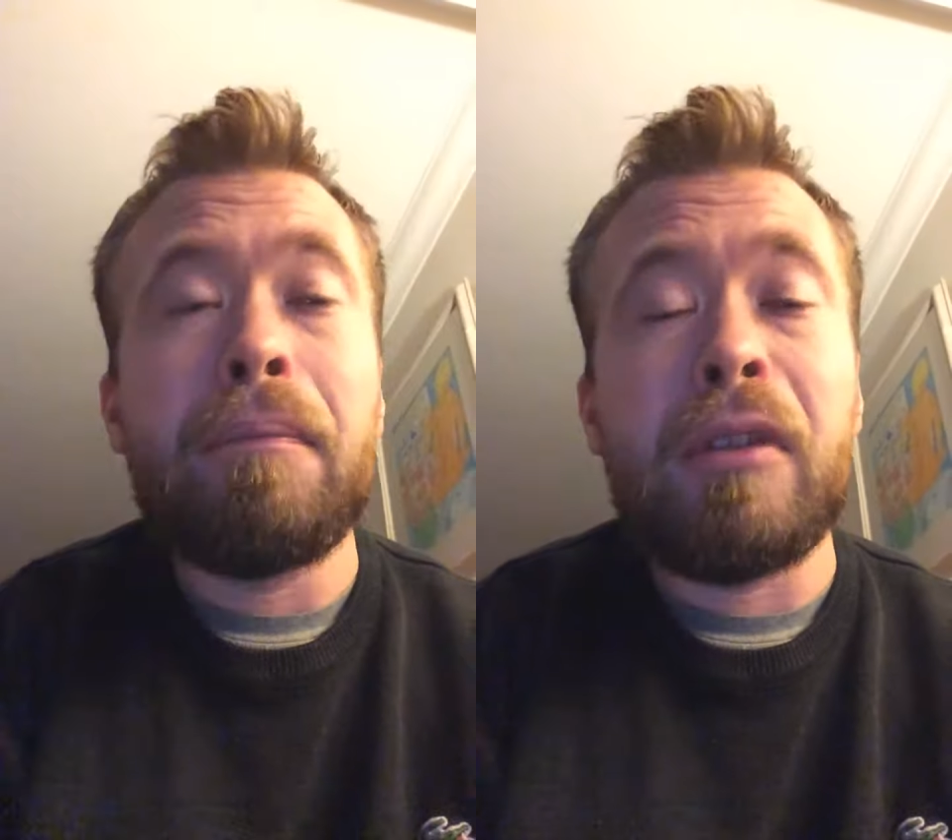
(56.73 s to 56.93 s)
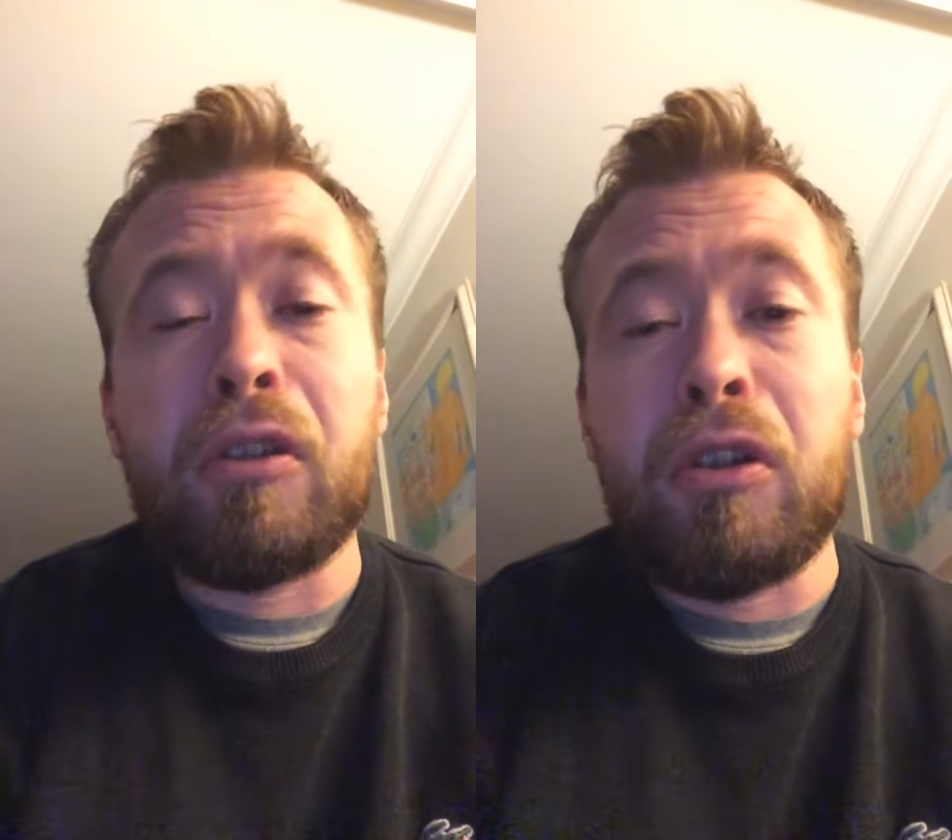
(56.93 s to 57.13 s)

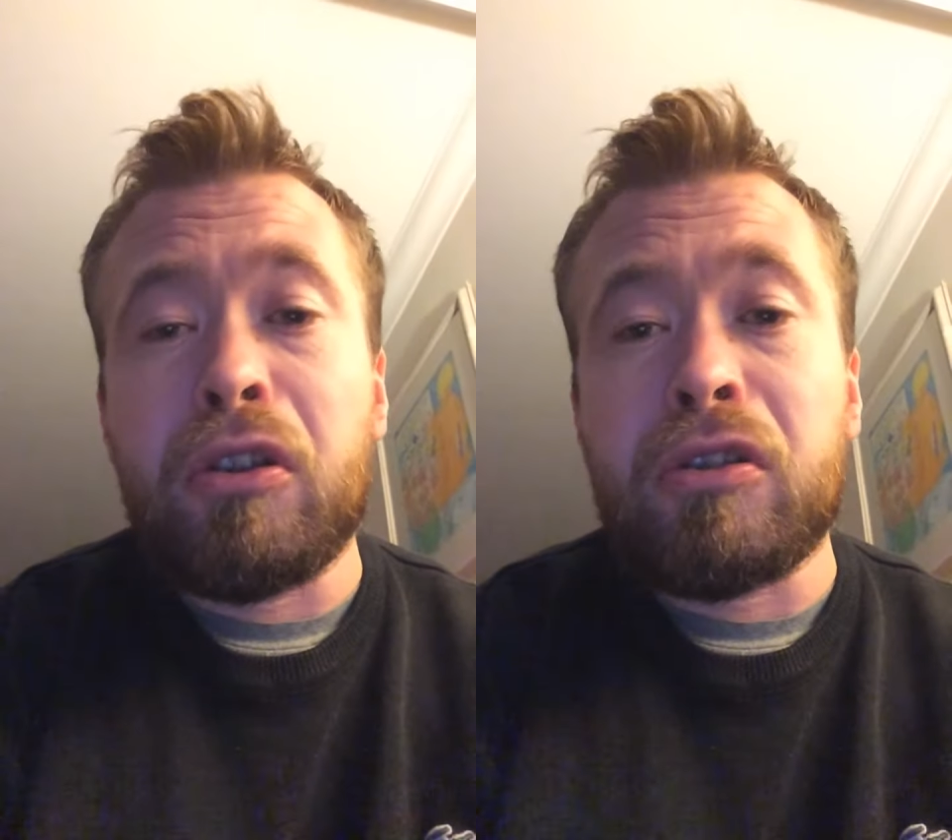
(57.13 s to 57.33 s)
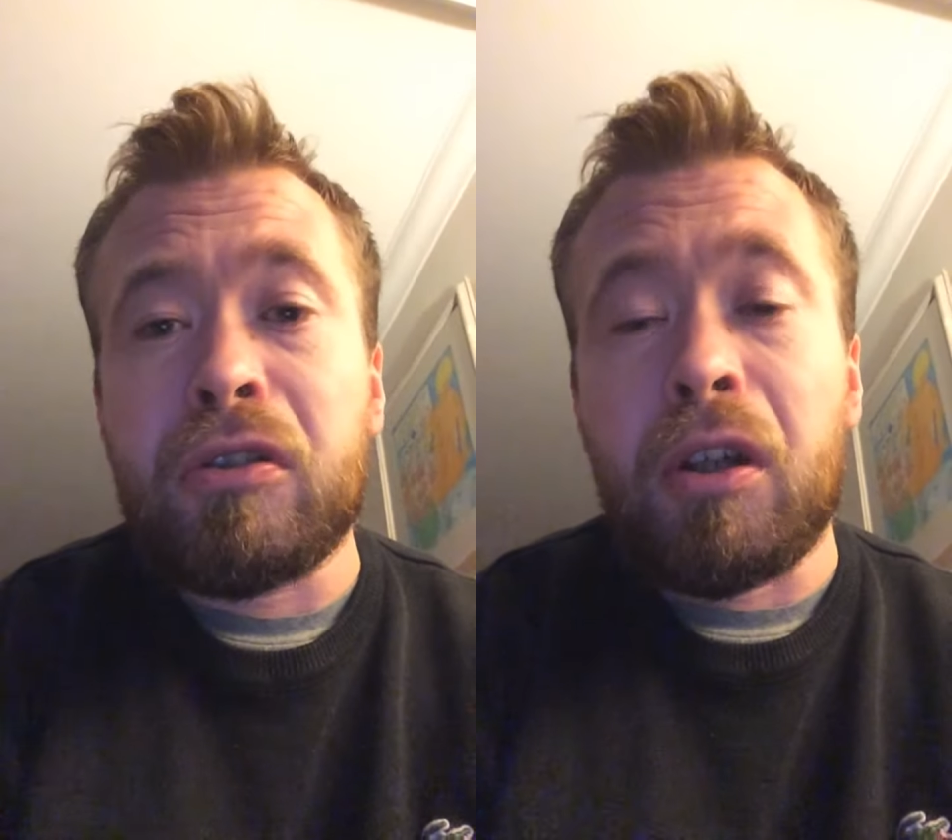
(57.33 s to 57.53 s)

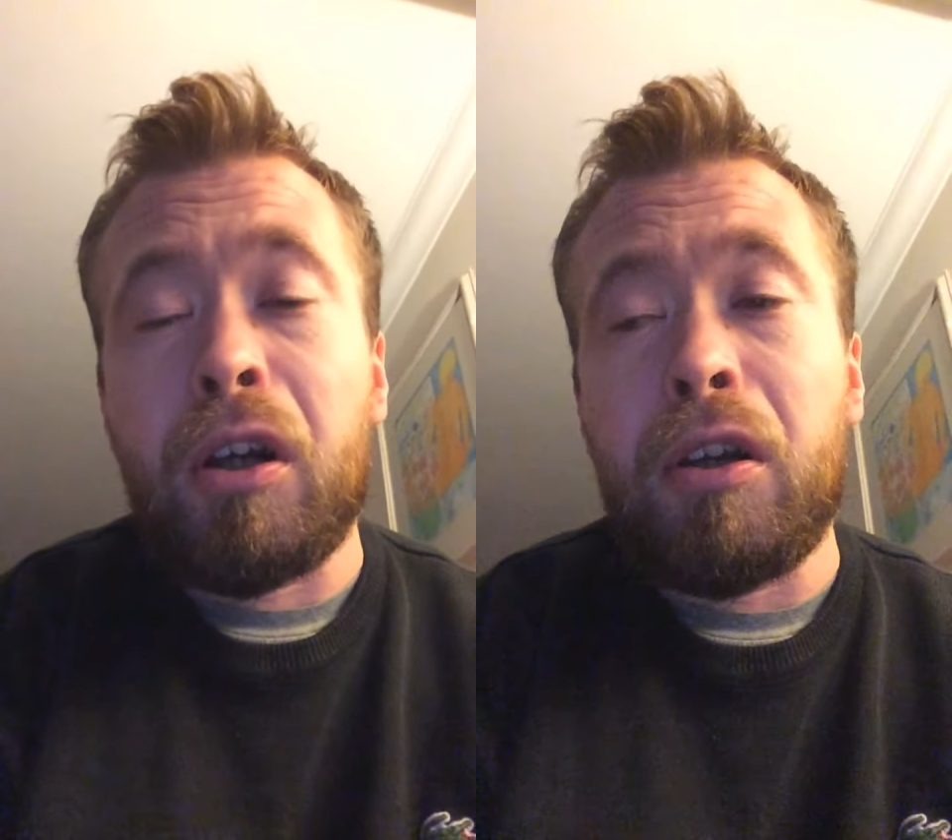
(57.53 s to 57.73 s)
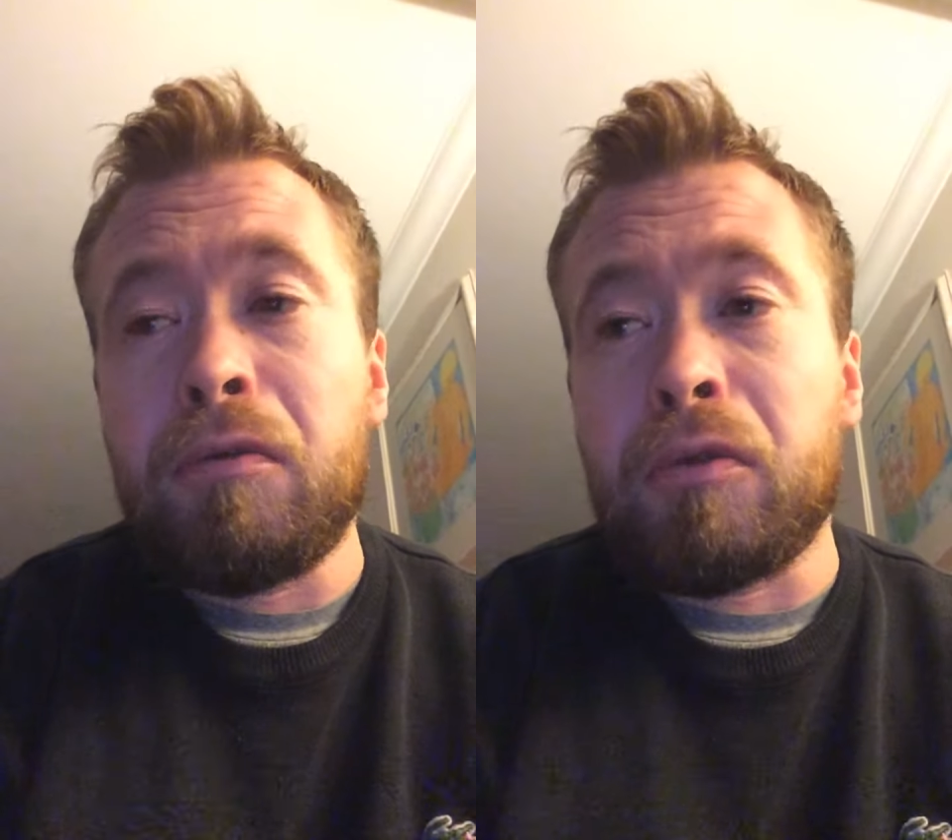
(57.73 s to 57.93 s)
Because
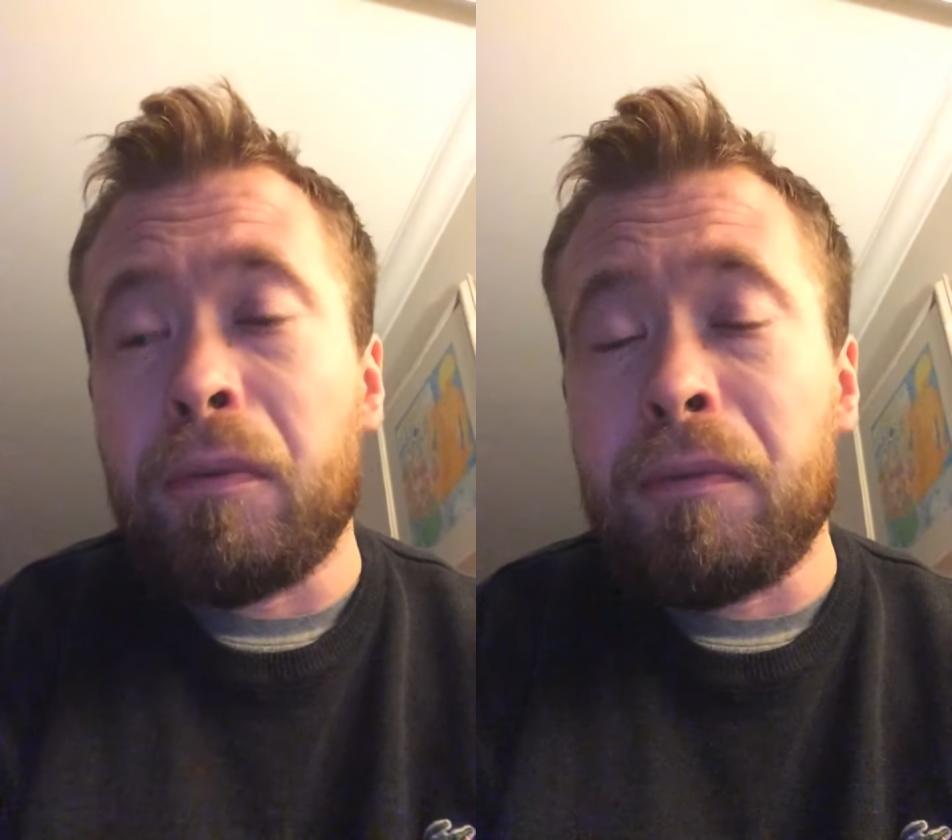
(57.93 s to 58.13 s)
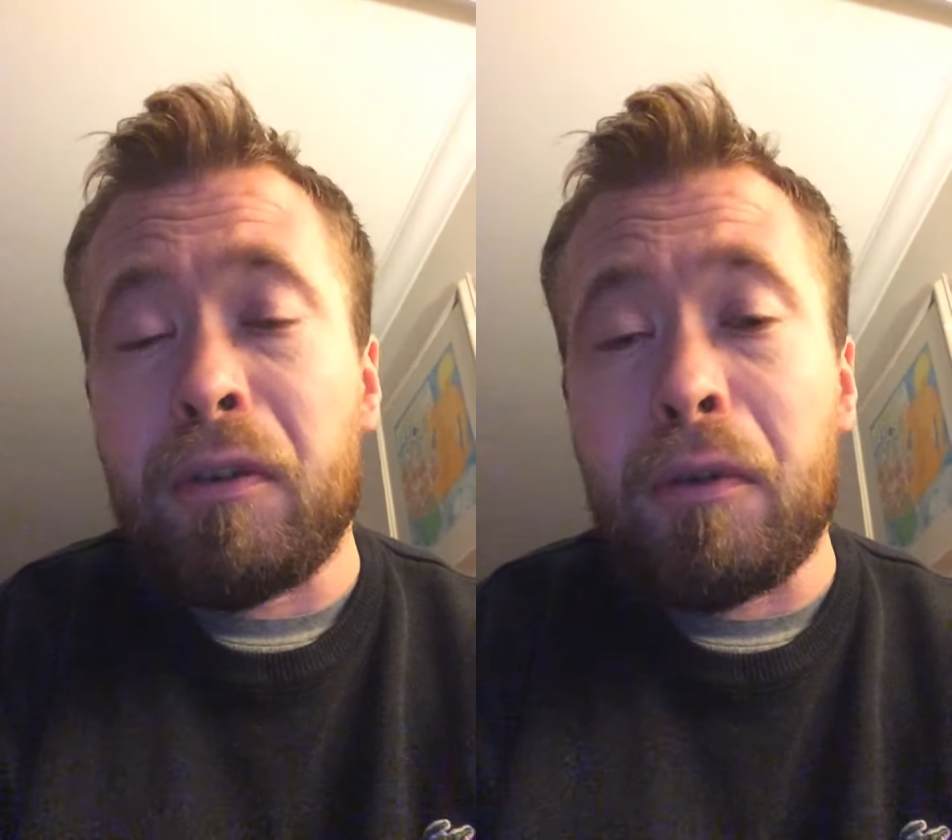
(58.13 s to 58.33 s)
I hope
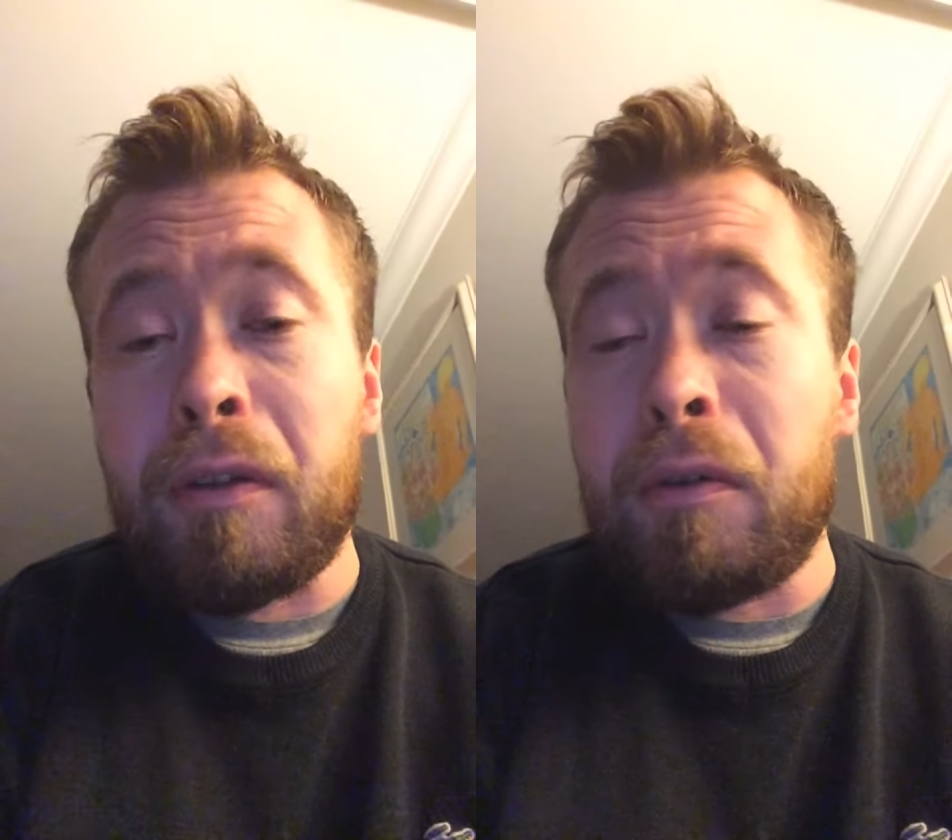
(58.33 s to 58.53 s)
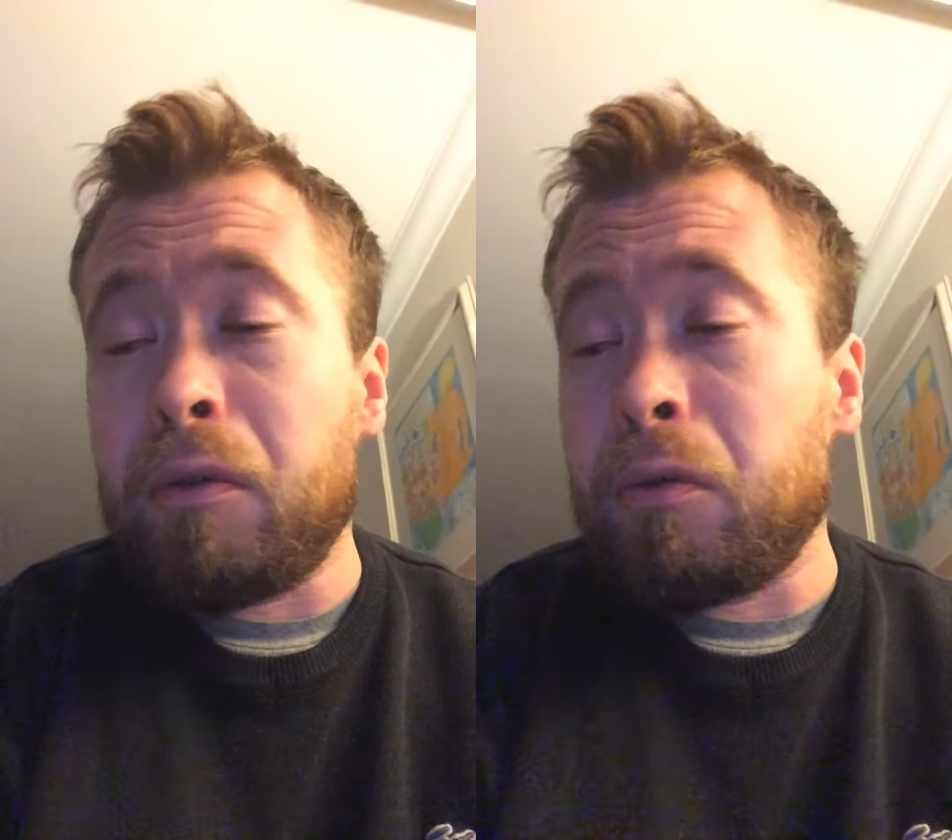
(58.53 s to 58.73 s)
Tom Fury,